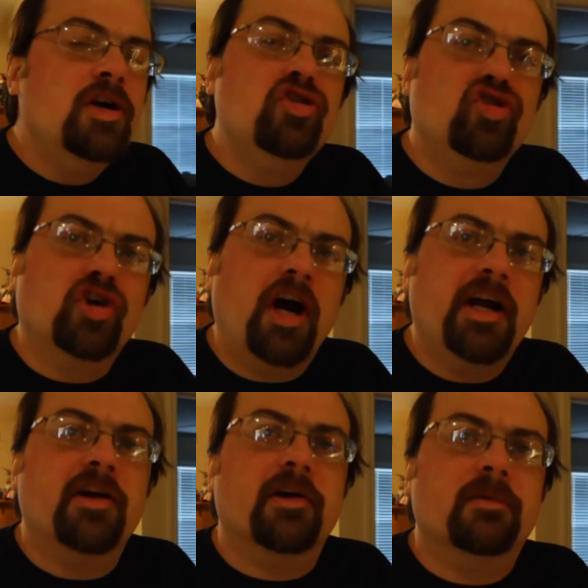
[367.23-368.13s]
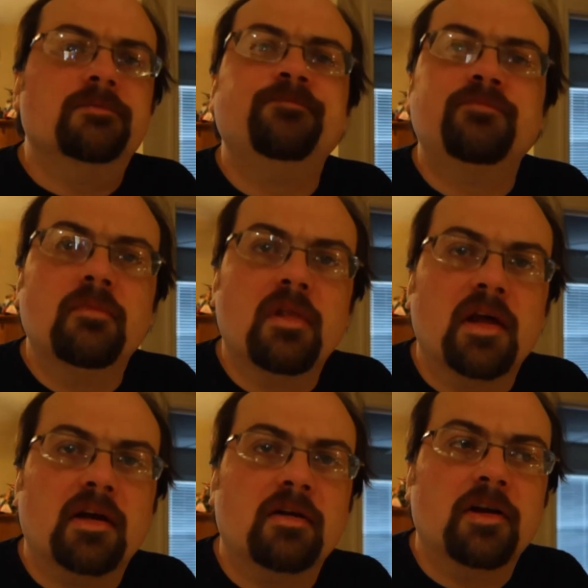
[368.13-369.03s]
drier
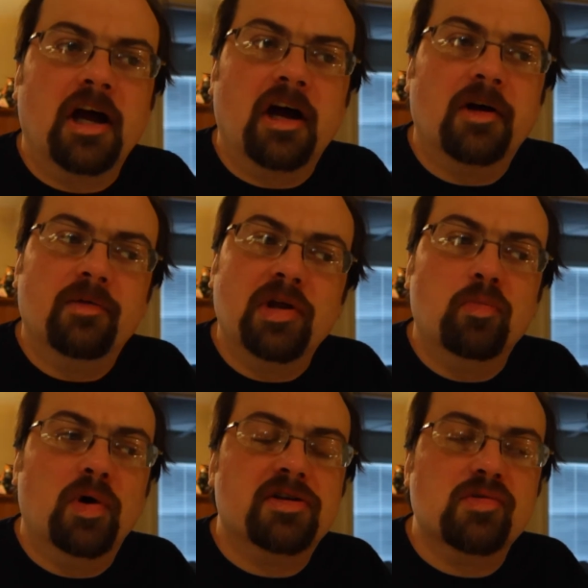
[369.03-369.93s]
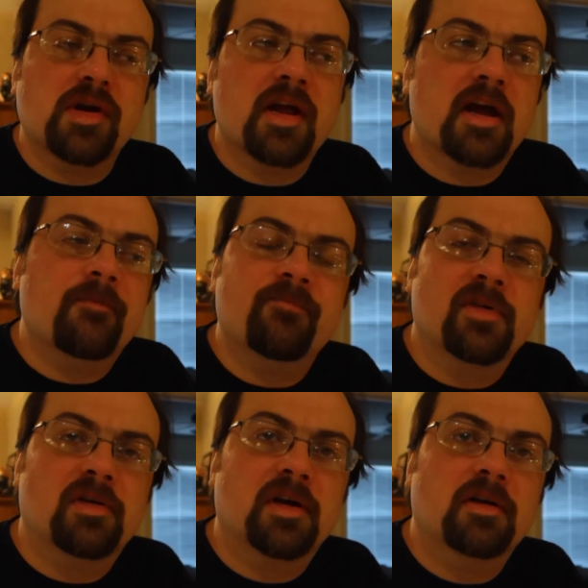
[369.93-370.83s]
than what you would get
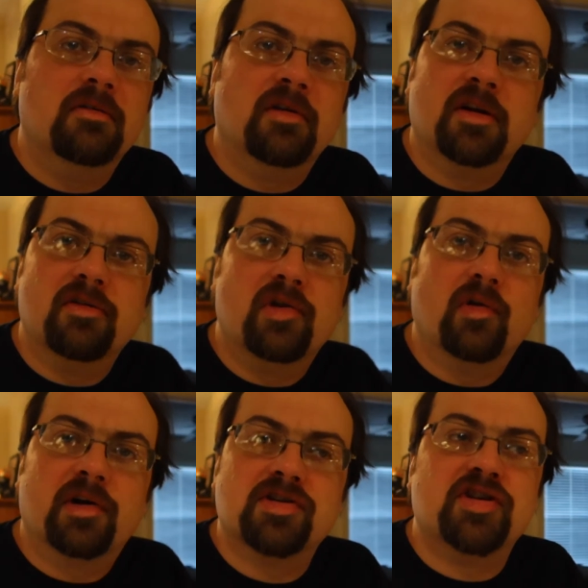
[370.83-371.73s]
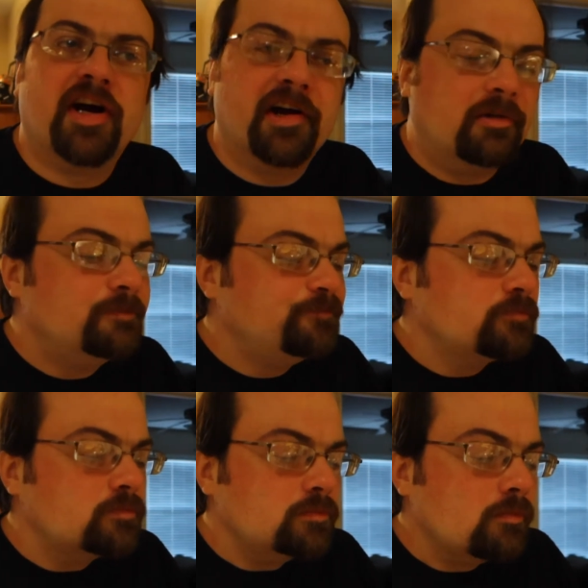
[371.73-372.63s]
on a New York style.
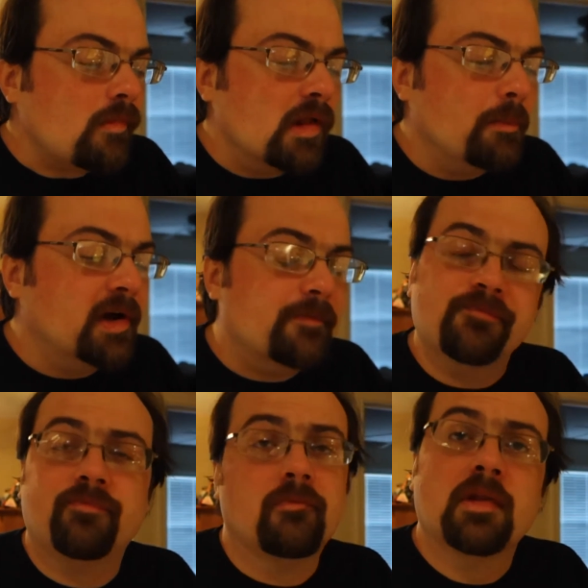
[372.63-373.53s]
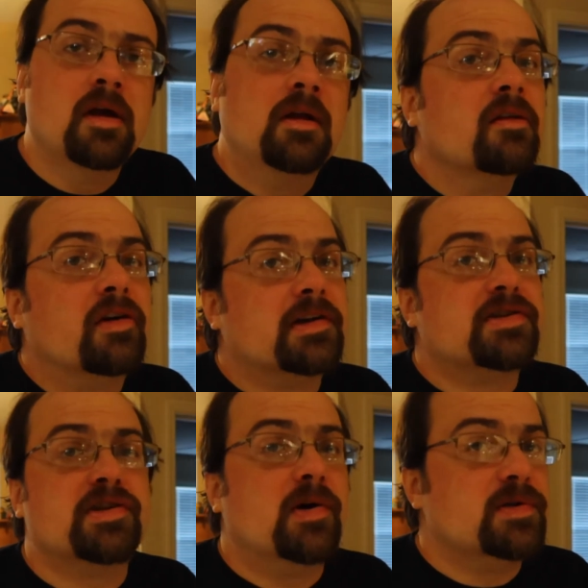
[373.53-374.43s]
But crust
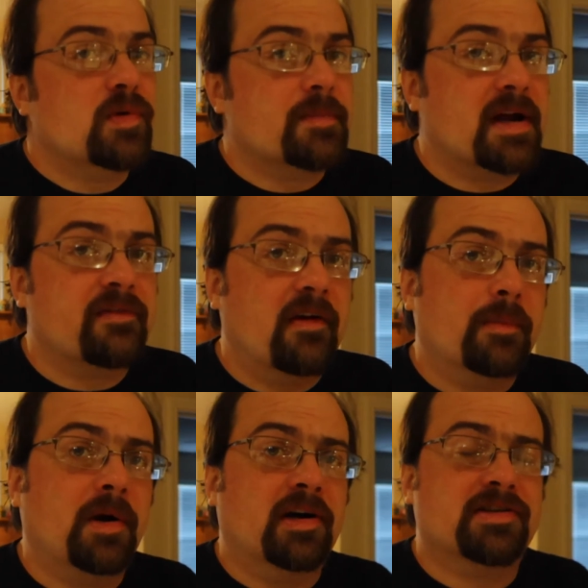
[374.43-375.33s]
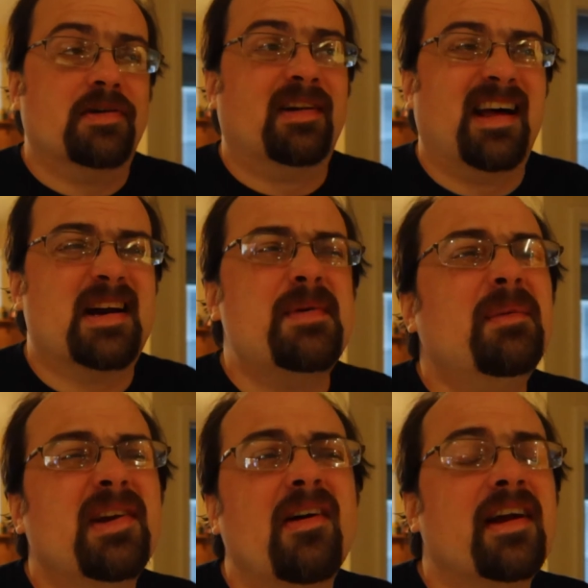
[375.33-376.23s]
is always one of my favorite parts. I know a lot of
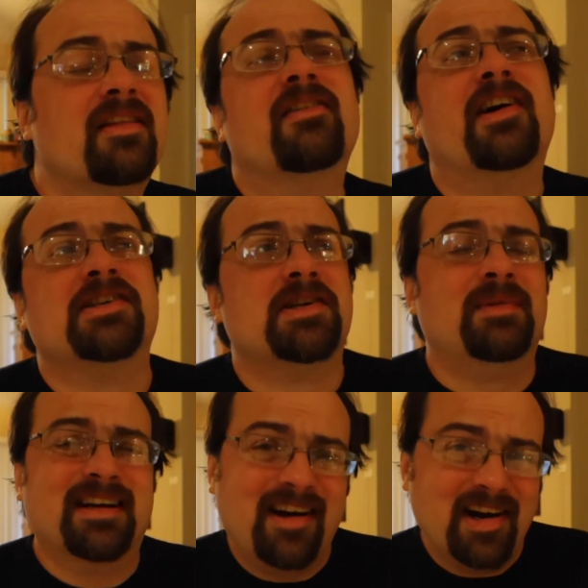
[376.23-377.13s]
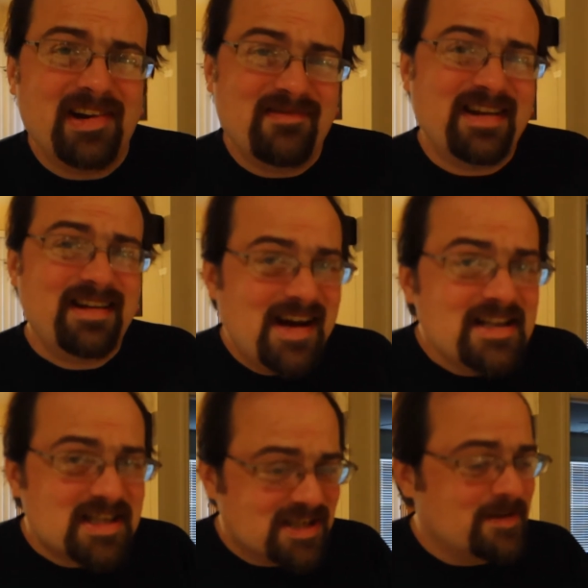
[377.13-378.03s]
people don't eat the crust. I'm like, are you
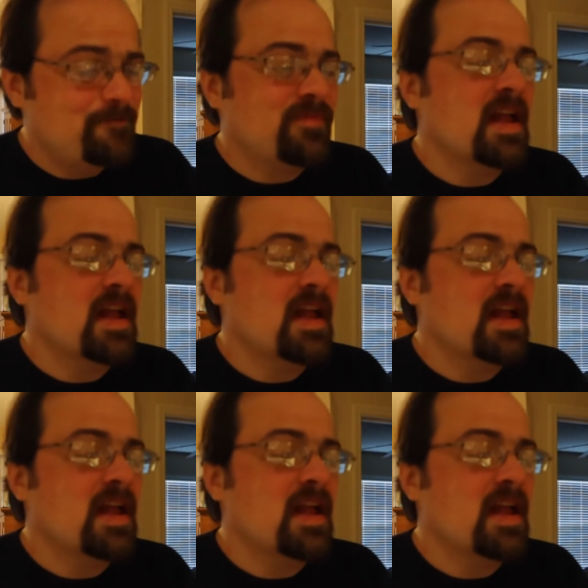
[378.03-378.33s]
nuts?